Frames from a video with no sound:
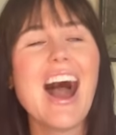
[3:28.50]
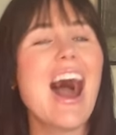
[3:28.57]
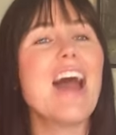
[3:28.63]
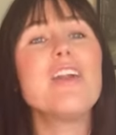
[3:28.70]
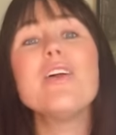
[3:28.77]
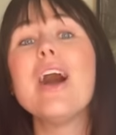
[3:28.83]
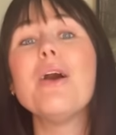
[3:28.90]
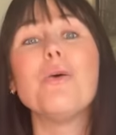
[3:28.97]
I
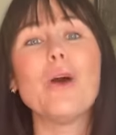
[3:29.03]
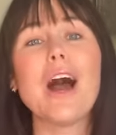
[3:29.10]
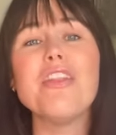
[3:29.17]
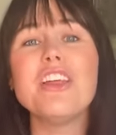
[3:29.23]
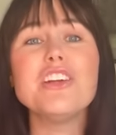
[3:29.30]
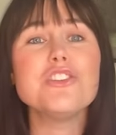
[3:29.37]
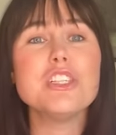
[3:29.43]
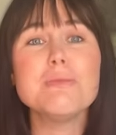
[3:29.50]
don't know how, I
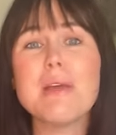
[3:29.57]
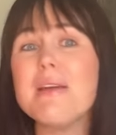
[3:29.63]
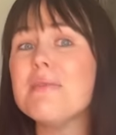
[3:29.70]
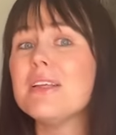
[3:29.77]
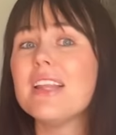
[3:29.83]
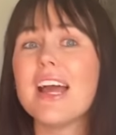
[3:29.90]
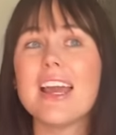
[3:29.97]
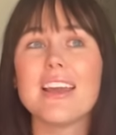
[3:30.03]
think she's
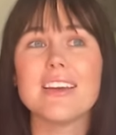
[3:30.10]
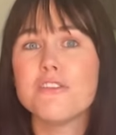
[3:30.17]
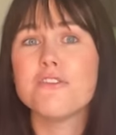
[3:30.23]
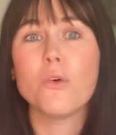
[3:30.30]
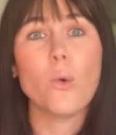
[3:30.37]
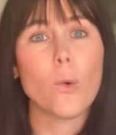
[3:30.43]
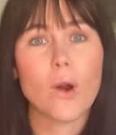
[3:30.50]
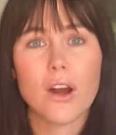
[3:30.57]
maybe like
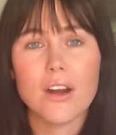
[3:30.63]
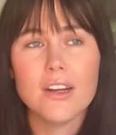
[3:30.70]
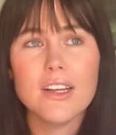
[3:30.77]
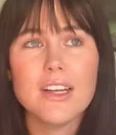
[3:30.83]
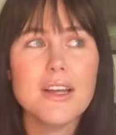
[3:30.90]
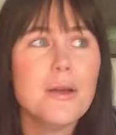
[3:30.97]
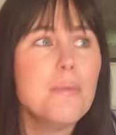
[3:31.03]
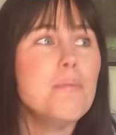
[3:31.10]
4,
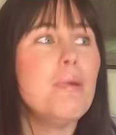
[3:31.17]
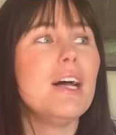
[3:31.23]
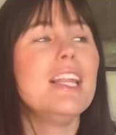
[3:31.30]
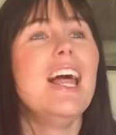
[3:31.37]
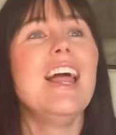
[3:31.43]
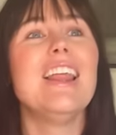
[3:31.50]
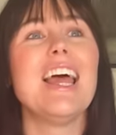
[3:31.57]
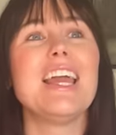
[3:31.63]
but
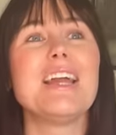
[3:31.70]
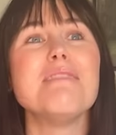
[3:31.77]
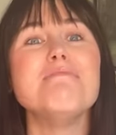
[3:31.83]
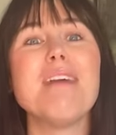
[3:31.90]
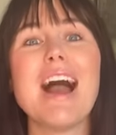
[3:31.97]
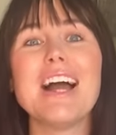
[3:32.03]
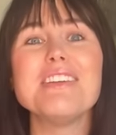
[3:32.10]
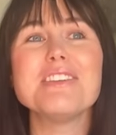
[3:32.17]
like
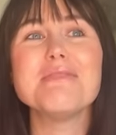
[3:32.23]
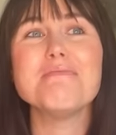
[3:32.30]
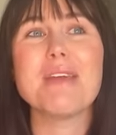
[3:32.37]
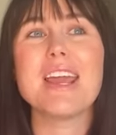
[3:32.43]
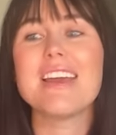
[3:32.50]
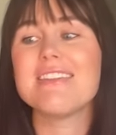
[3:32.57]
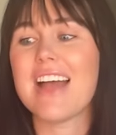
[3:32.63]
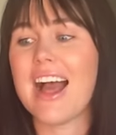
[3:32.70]
imagine
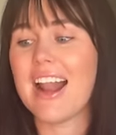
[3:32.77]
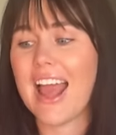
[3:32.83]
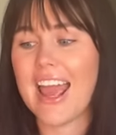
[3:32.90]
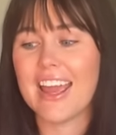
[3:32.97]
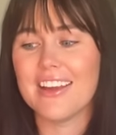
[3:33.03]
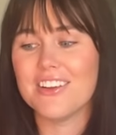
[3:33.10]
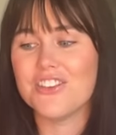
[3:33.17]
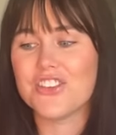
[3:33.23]
being that
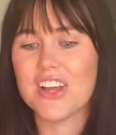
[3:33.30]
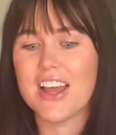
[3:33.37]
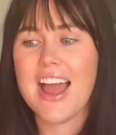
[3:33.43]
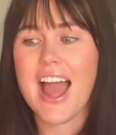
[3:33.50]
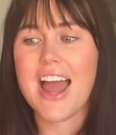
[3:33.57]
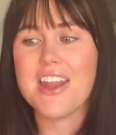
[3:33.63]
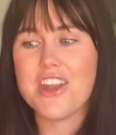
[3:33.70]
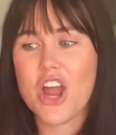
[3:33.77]
age
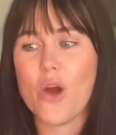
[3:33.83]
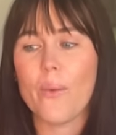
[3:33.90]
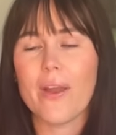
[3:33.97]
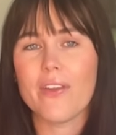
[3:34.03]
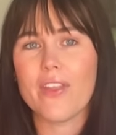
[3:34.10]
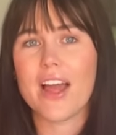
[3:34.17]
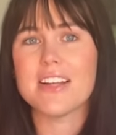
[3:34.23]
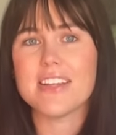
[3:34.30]
and
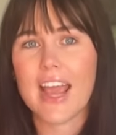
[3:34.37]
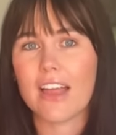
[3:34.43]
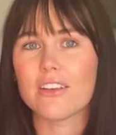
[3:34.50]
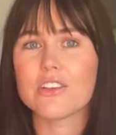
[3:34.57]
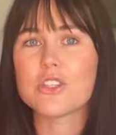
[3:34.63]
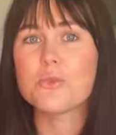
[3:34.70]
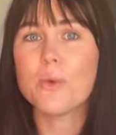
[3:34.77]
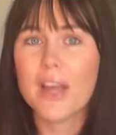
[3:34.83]
knowing that
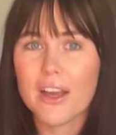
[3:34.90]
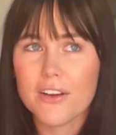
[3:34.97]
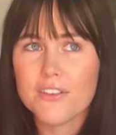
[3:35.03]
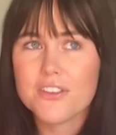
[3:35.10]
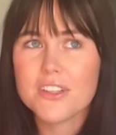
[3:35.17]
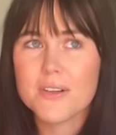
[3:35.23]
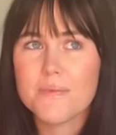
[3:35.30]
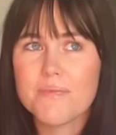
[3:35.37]
Taylor
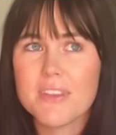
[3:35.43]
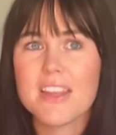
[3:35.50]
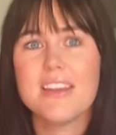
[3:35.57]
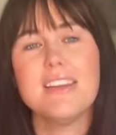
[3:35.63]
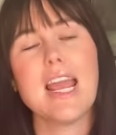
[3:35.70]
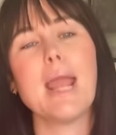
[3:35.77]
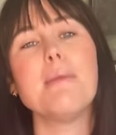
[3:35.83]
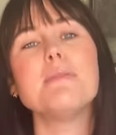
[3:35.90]
Swift
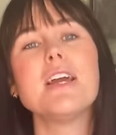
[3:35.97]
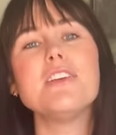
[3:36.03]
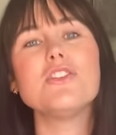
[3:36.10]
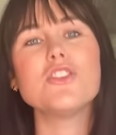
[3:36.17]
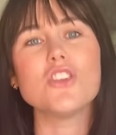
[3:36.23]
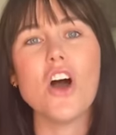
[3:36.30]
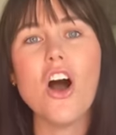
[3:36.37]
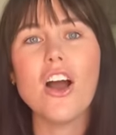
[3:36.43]
named a
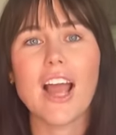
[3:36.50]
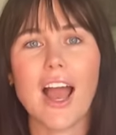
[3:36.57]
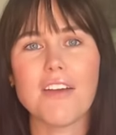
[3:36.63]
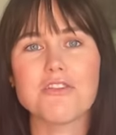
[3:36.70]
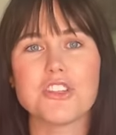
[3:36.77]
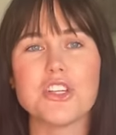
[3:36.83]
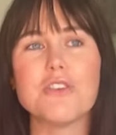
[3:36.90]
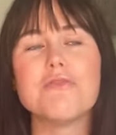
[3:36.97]
song
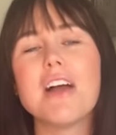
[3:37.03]
after you.